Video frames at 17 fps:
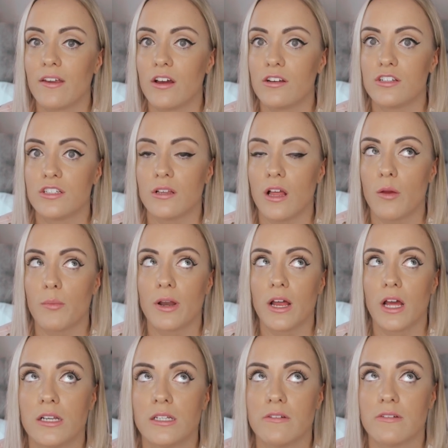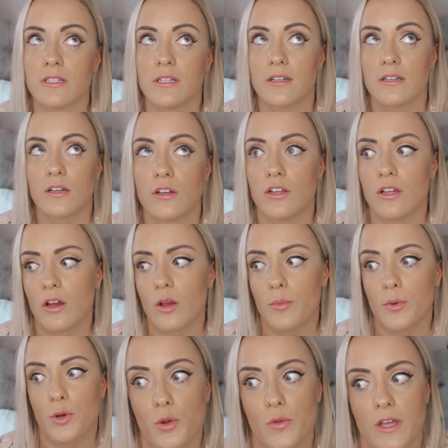I'd just like be like devastated, couldn't
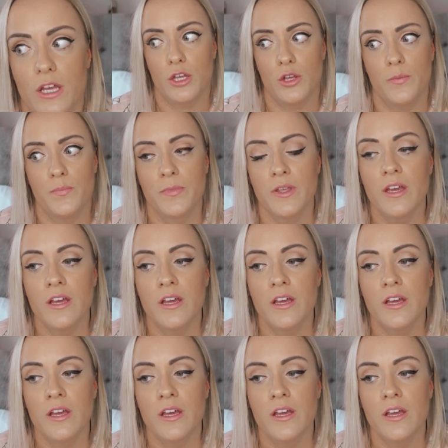cope, no thank you.